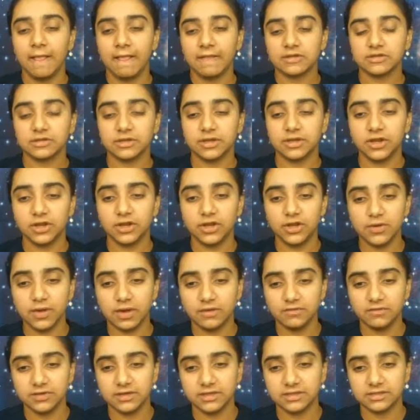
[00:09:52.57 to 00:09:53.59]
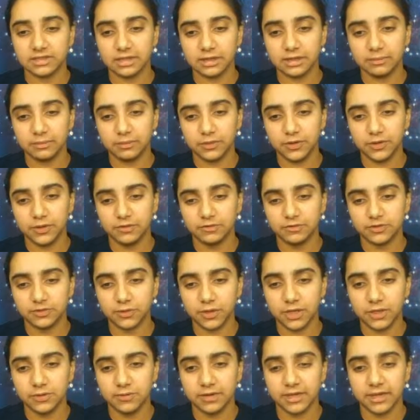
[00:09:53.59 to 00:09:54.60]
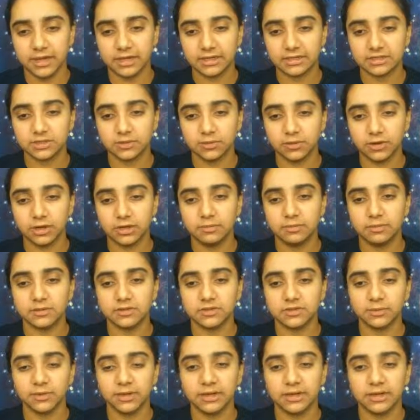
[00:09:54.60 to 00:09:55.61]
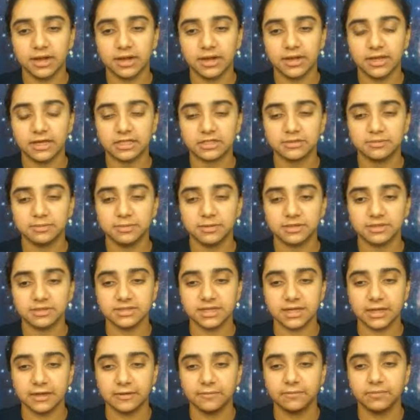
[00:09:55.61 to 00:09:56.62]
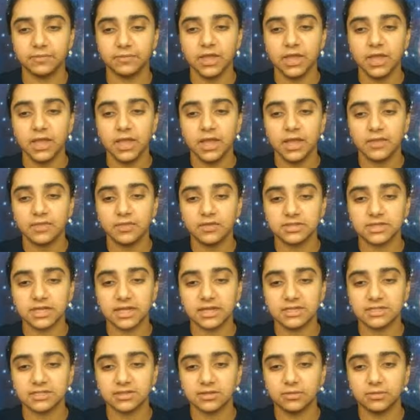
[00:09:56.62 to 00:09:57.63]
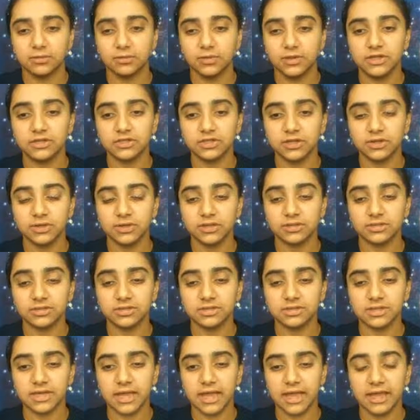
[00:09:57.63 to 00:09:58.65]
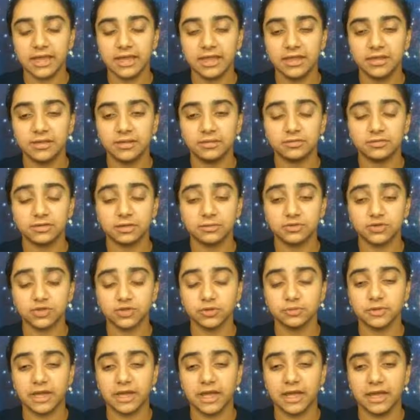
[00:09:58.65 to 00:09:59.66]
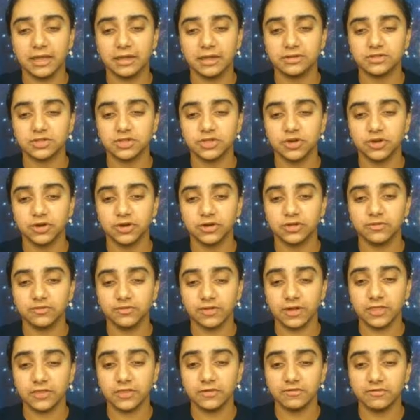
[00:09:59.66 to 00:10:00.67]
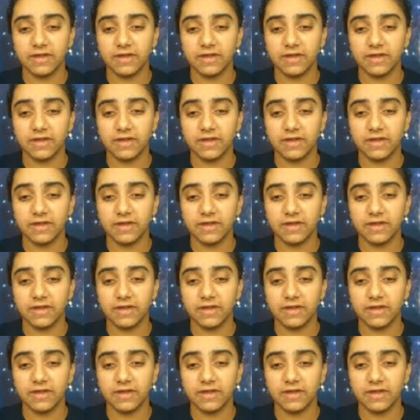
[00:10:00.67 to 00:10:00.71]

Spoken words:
So here you have an example. You have 21x squared plus 29x plus 10. In this case, this is a subscript n, so you're going to find the